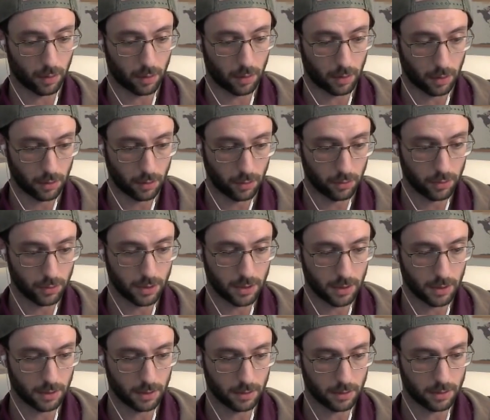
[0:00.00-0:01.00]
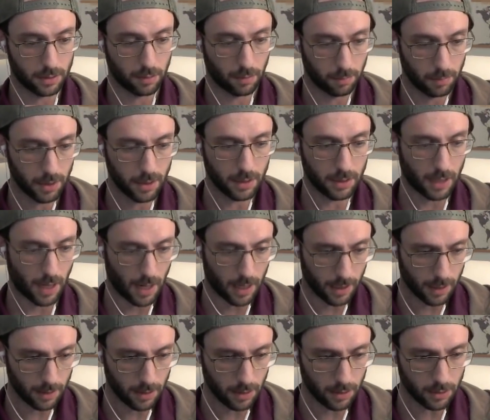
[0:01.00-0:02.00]
be kind of
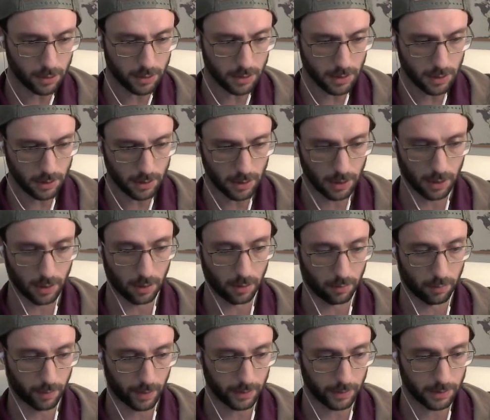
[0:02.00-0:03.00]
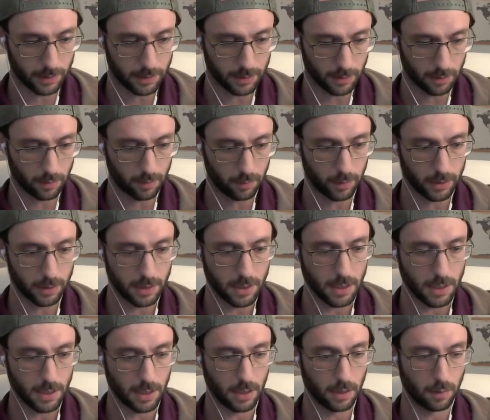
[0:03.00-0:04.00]
a little sneaky here, right? This is a little bit
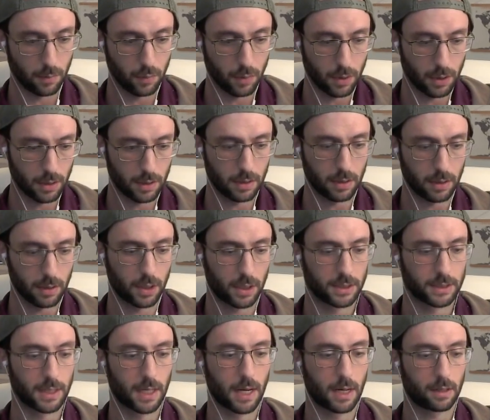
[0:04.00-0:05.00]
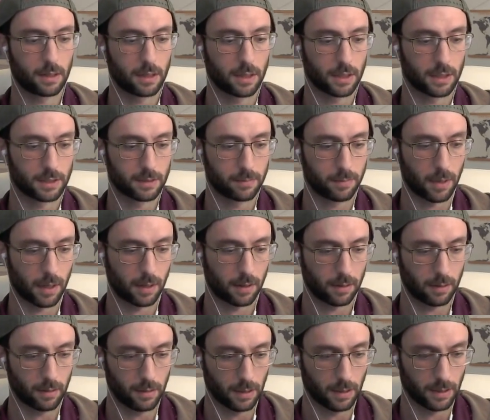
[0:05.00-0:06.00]
sneaky. You wouldn't exactly
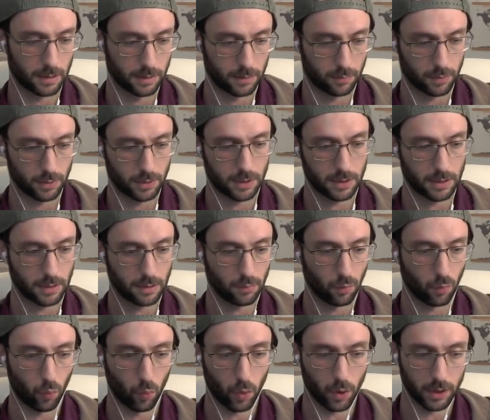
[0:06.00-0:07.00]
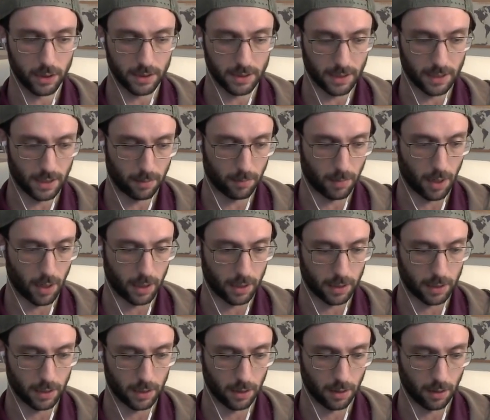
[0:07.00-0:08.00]
expect this. And we'll see what's in mind
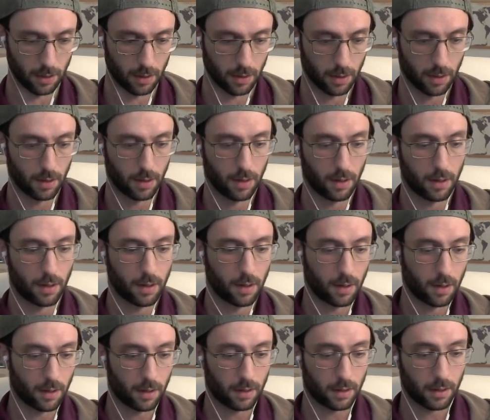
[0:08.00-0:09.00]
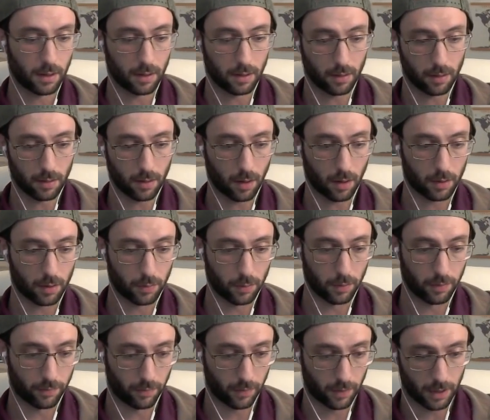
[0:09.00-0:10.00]
here. Do we
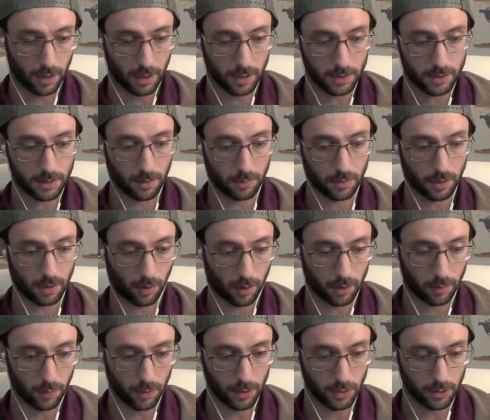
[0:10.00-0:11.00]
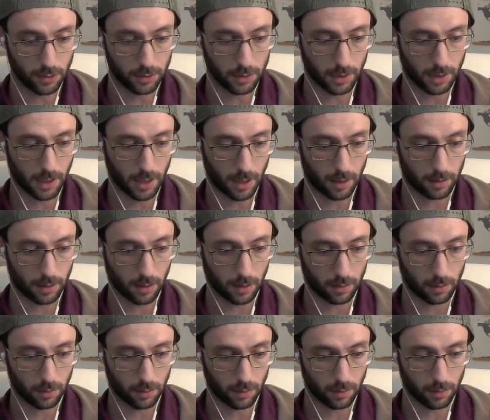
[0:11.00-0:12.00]
forget something, right? Do we lose a tactic?
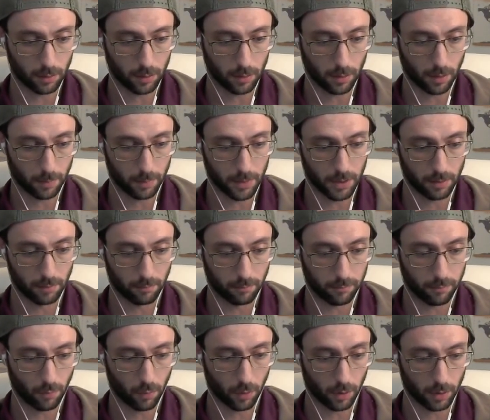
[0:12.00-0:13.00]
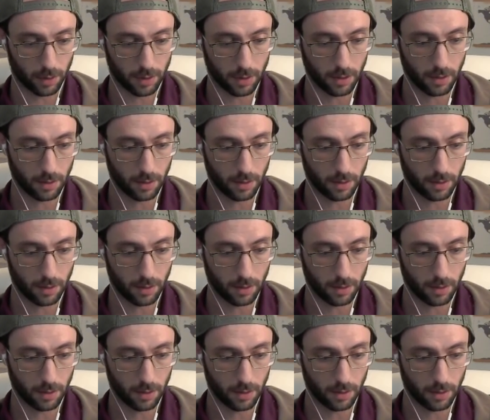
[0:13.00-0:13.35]
Look, I'm being forked.